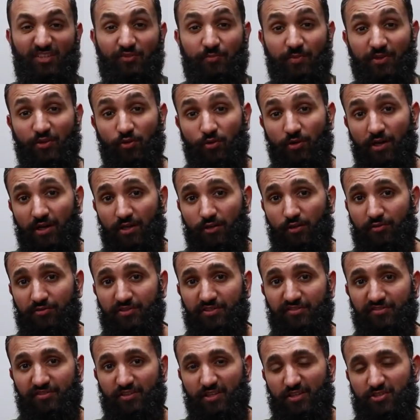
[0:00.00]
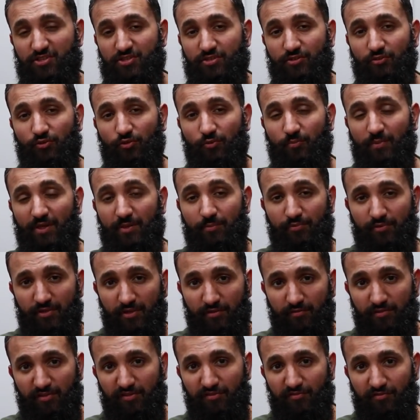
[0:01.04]
There's been quite a lot of discussion on my
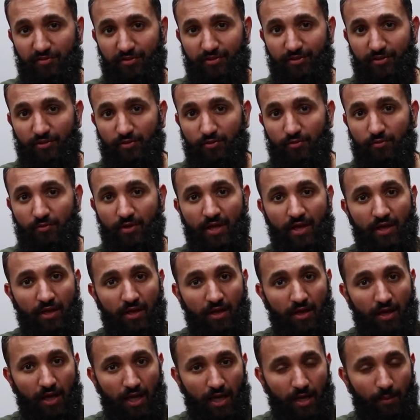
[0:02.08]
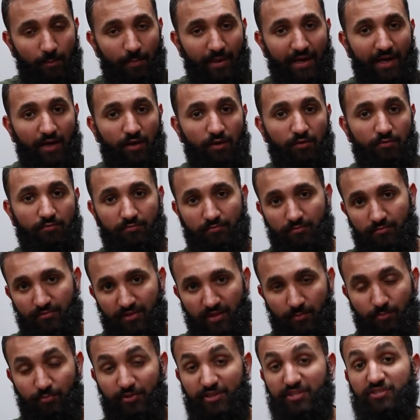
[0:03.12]
previous video about
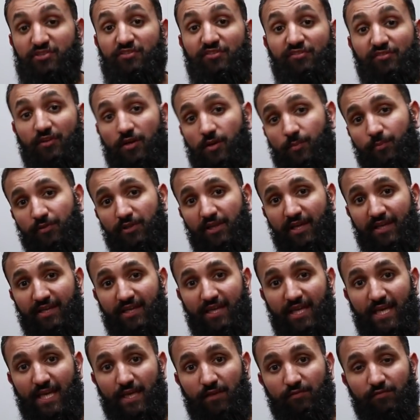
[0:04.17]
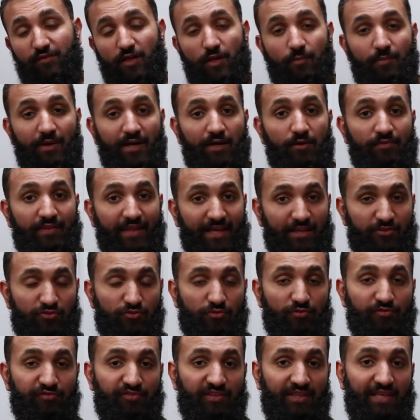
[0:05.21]
the bridge example I gave about
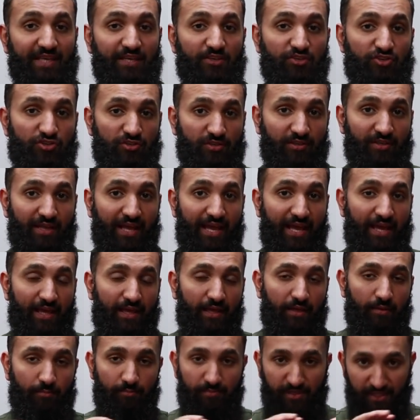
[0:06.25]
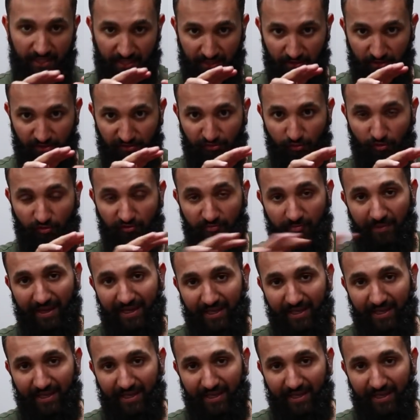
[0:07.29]
natural selection being the sort of